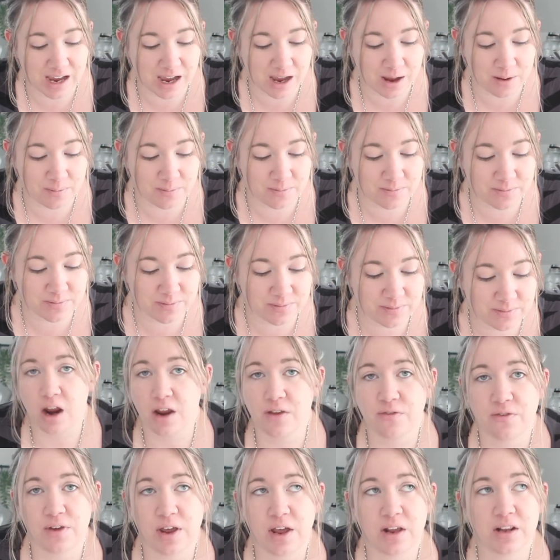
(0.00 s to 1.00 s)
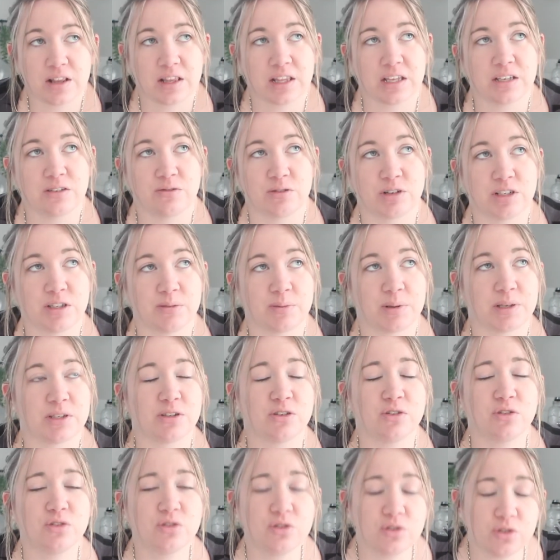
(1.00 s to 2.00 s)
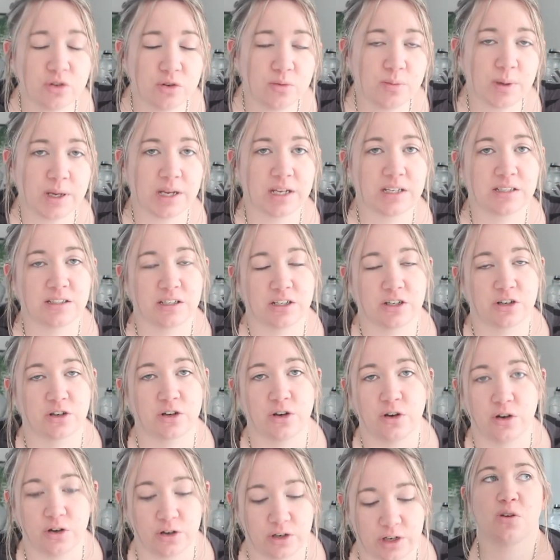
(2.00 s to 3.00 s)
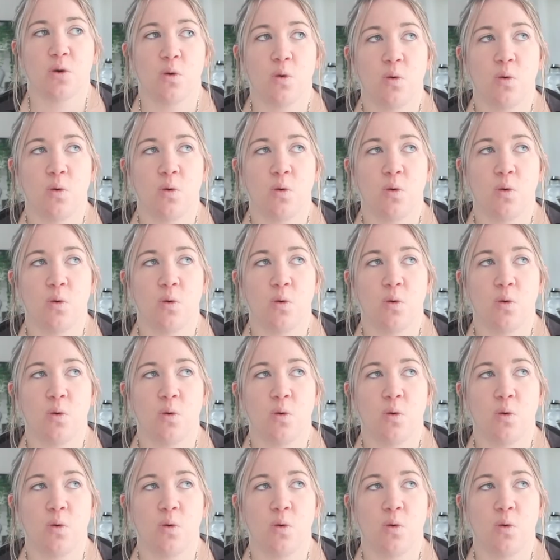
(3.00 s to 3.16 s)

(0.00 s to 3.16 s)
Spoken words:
I found these recipes super easy to cook.